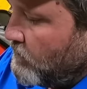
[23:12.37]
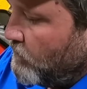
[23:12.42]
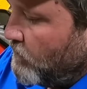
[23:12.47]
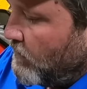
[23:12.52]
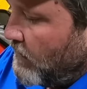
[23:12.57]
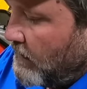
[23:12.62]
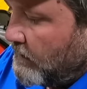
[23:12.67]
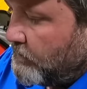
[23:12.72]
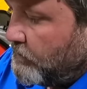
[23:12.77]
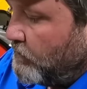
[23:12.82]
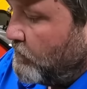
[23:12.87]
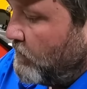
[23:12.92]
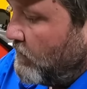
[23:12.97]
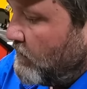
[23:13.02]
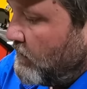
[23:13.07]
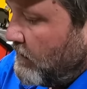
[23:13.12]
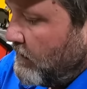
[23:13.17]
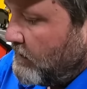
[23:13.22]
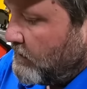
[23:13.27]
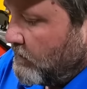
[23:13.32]
Well, I do
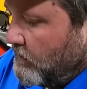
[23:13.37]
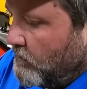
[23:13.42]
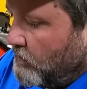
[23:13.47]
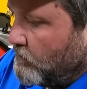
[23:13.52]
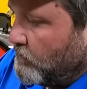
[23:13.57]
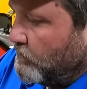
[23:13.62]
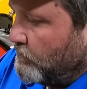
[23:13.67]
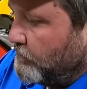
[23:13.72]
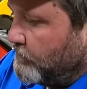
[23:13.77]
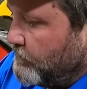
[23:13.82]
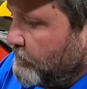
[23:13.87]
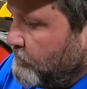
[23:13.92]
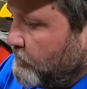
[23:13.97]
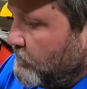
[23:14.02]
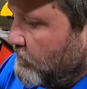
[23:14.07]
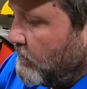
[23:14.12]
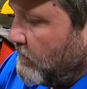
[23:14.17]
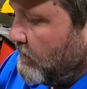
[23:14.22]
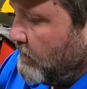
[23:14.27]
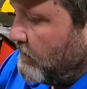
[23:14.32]
not add gold
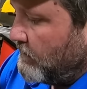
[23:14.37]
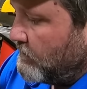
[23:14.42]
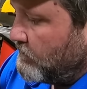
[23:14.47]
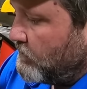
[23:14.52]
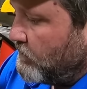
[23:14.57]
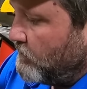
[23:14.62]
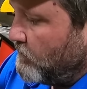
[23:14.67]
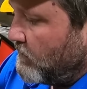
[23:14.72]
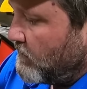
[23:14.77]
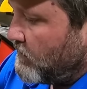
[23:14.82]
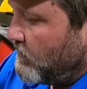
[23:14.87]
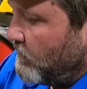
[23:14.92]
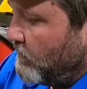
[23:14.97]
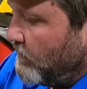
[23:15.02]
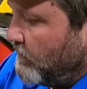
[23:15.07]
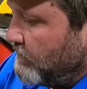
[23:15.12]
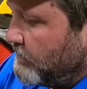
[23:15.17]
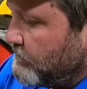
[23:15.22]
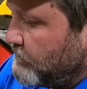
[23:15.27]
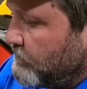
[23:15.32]
to my
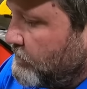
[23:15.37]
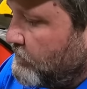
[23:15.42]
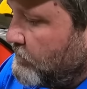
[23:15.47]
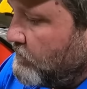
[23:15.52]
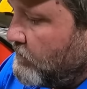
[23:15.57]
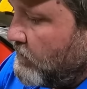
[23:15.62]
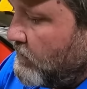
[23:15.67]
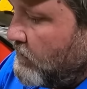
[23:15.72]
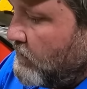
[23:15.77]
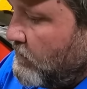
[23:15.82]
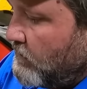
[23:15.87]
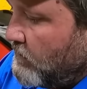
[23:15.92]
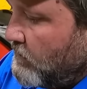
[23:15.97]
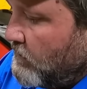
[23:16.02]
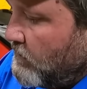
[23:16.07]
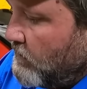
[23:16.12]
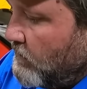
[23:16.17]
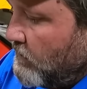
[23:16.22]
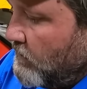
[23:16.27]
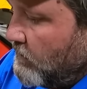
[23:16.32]
cons
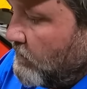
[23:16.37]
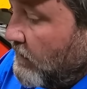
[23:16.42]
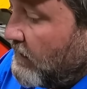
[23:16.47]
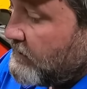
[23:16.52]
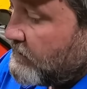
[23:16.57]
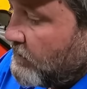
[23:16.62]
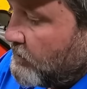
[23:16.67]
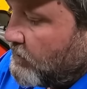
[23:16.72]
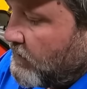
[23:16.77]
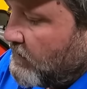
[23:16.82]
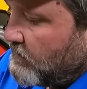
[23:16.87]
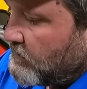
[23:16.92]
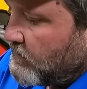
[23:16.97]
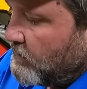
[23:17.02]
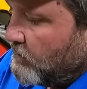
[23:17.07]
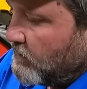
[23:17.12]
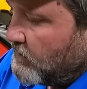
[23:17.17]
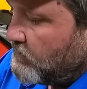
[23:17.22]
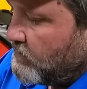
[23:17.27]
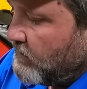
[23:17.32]
unless I'm
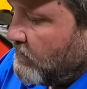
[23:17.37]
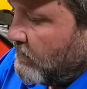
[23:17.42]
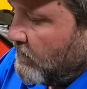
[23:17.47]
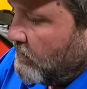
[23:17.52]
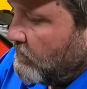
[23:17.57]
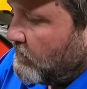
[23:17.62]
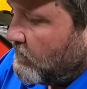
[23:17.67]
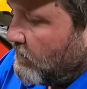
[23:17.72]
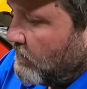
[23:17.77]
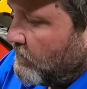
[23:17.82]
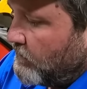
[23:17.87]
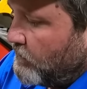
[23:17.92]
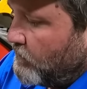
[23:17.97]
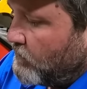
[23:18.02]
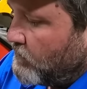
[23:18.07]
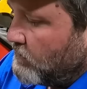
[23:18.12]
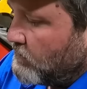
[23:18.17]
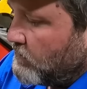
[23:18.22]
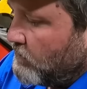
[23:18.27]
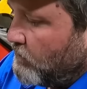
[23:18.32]
testing a machine. Then I do,
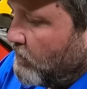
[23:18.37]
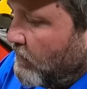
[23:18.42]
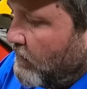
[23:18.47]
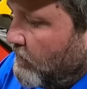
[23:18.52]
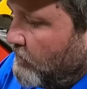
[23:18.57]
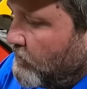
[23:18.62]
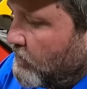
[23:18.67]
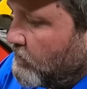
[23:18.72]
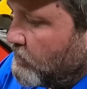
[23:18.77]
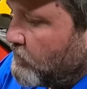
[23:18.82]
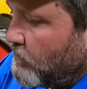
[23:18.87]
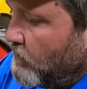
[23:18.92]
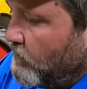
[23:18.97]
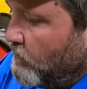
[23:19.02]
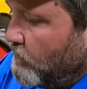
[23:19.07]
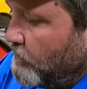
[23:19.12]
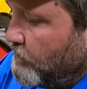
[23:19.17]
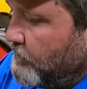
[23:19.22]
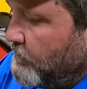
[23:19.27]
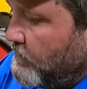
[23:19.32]
because I want to have a
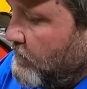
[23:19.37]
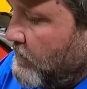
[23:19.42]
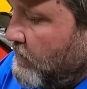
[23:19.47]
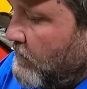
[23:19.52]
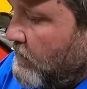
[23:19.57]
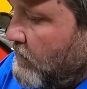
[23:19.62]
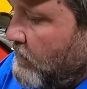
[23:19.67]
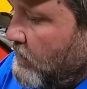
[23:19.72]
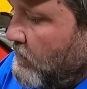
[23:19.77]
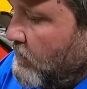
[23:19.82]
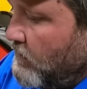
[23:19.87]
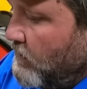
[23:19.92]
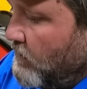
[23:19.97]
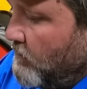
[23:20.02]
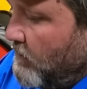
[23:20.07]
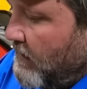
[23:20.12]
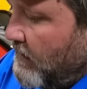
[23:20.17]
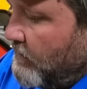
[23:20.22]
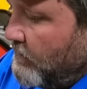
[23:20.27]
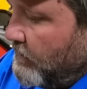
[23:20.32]
controlled
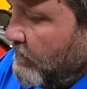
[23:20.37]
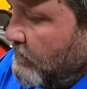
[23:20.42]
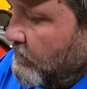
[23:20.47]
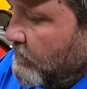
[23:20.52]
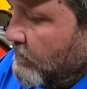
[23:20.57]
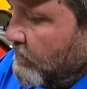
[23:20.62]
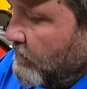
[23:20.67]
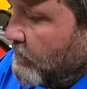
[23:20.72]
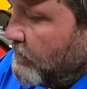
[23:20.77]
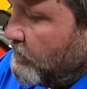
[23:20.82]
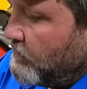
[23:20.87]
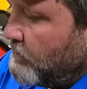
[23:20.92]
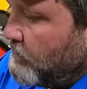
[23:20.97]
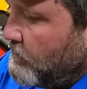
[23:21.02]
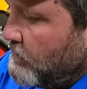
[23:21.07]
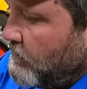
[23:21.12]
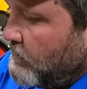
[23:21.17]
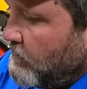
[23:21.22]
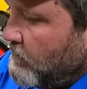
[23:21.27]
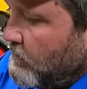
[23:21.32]
amount in there.
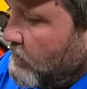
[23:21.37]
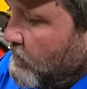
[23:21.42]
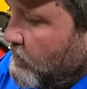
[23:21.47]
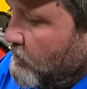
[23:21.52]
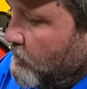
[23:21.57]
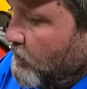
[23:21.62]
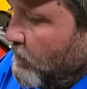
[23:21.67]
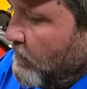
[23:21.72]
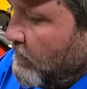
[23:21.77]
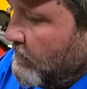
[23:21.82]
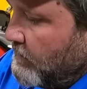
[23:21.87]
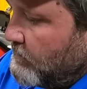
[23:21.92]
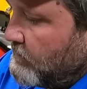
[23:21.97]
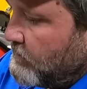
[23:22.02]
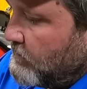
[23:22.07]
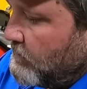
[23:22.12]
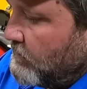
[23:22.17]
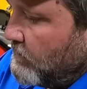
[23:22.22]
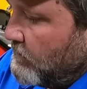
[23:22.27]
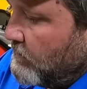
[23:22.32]

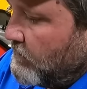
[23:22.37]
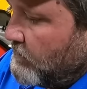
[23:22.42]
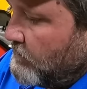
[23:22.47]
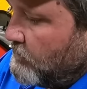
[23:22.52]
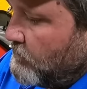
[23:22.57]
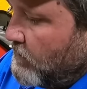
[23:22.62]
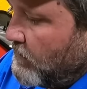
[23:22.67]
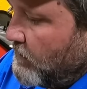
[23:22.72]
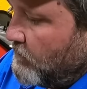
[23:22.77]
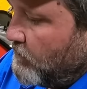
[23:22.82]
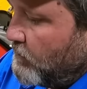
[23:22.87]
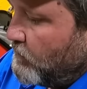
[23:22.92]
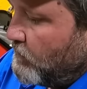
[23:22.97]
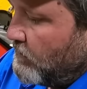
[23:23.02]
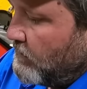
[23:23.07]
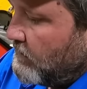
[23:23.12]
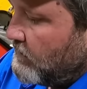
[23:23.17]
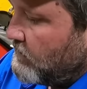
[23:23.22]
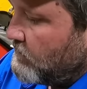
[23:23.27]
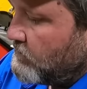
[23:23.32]
But when I'm
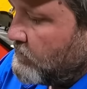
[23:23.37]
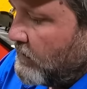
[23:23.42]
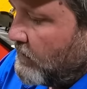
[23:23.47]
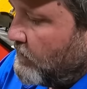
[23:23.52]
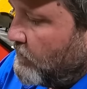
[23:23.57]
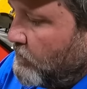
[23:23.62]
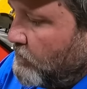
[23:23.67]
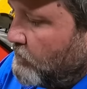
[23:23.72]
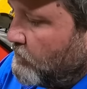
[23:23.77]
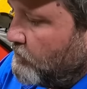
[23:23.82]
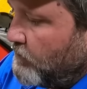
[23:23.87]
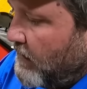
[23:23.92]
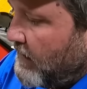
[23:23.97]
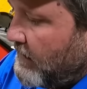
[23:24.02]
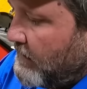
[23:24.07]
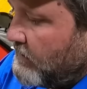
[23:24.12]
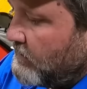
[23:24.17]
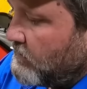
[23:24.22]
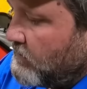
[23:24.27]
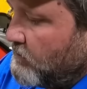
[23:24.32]
doing this, I don't
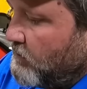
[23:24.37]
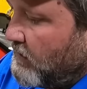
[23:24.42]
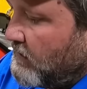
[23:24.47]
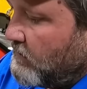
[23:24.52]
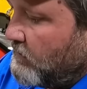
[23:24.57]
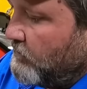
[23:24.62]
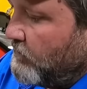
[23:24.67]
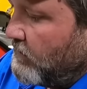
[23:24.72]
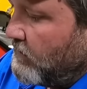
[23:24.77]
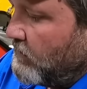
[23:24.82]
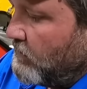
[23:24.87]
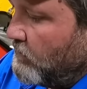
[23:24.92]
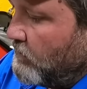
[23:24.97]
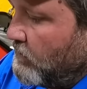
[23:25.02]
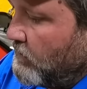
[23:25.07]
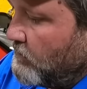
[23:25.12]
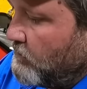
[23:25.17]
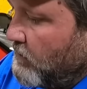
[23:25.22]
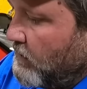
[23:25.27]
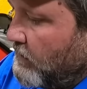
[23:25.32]
pad it to make the video
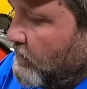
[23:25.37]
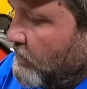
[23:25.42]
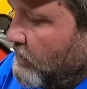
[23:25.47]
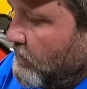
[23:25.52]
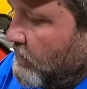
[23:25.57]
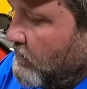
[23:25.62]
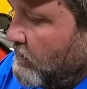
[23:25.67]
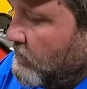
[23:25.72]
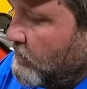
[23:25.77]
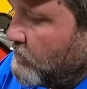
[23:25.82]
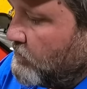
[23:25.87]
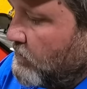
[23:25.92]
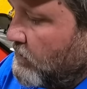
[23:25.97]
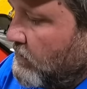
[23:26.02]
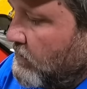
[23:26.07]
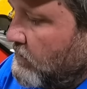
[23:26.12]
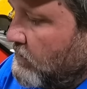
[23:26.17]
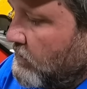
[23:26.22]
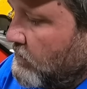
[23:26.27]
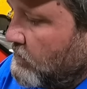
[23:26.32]
look better. It is what
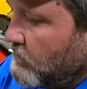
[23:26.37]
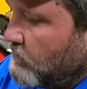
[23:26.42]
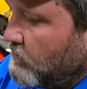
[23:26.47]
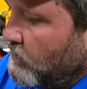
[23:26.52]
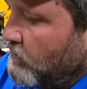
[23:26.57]
it is.